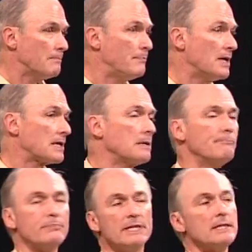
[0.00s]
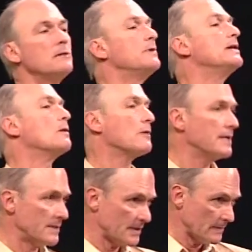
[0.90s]
but completely
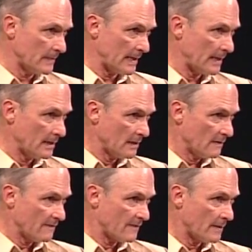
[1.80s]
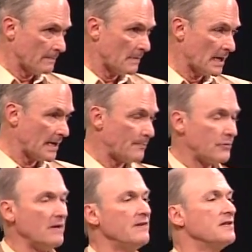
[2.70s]
reoriented me from my
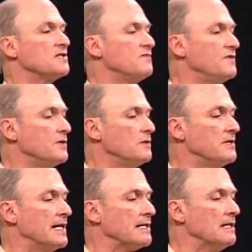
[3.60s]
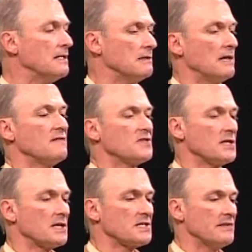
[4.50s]
previous view that life
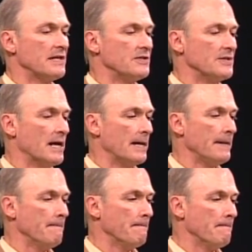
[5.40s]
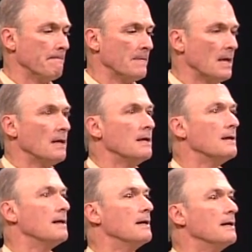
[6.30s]
sucks and then you die,
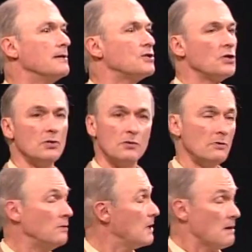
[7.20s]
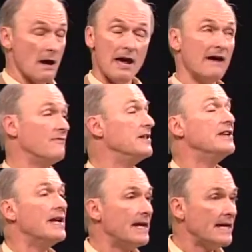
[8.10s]
to every
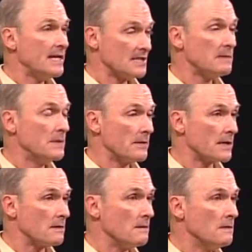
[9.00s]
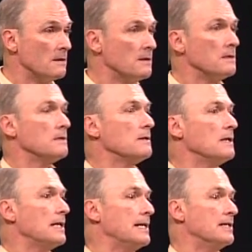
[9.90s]
day is a miracle.
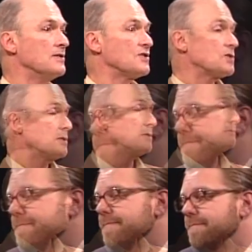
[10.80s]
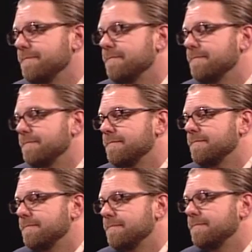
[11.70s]
And so here it
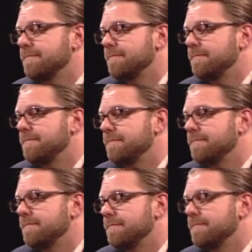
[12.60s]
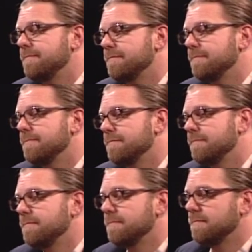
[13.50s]
is 15 years later, and I still,
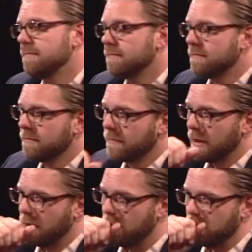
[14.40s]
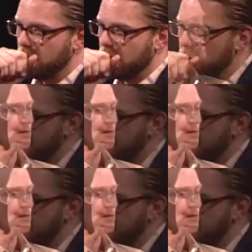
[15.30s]
every day I wake up in the morning, it's